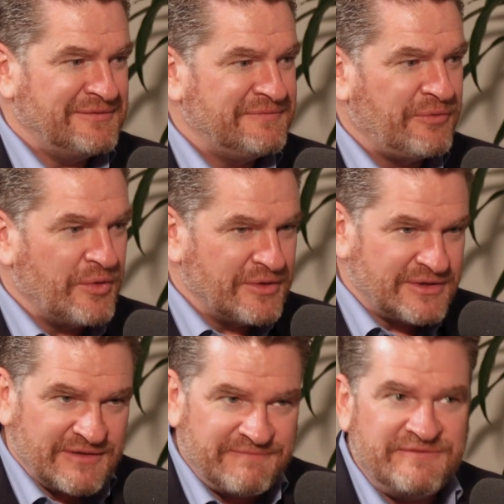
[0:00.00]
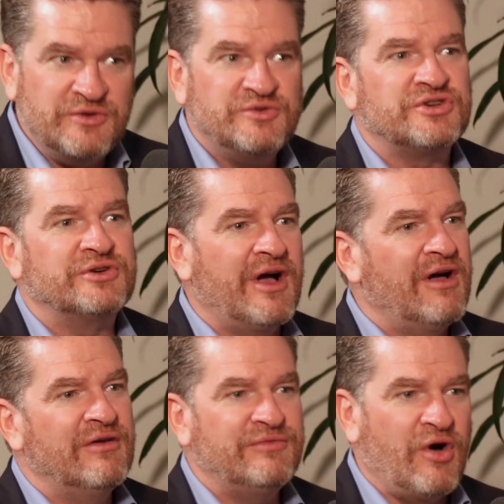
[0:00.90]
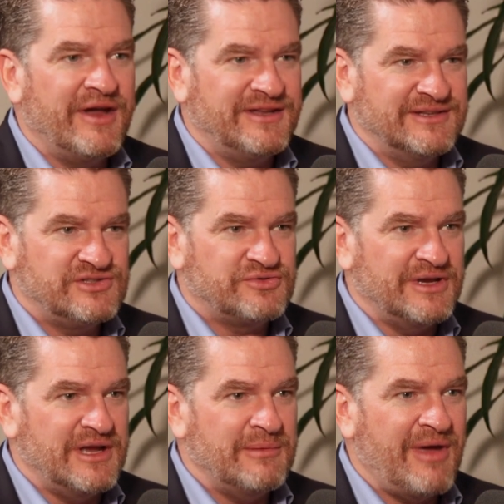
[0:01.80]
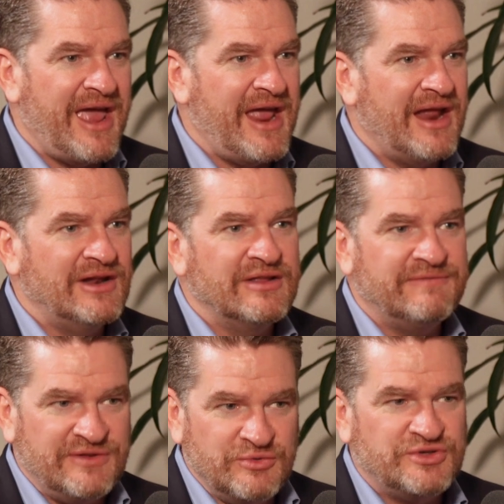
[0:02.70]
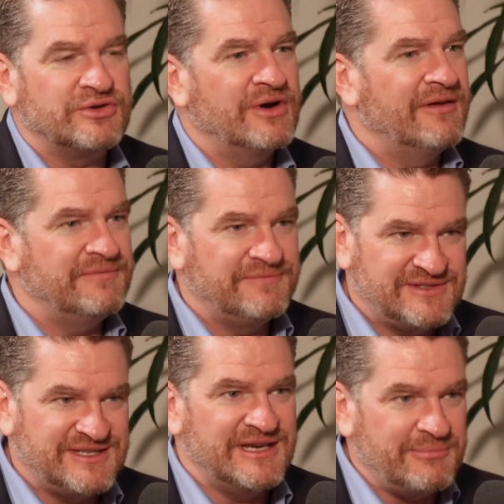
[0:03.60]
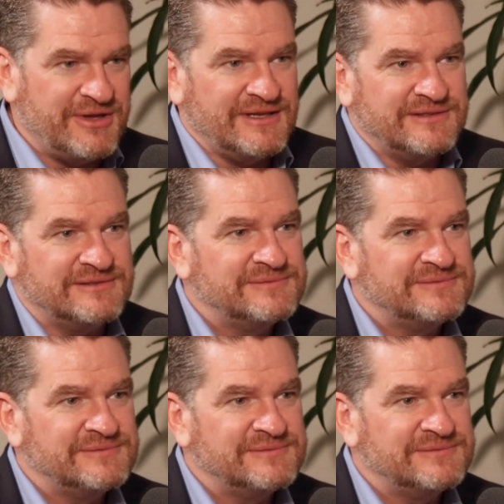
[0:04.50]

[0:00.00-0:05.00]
for the future of AudienceStream and the future of CDP?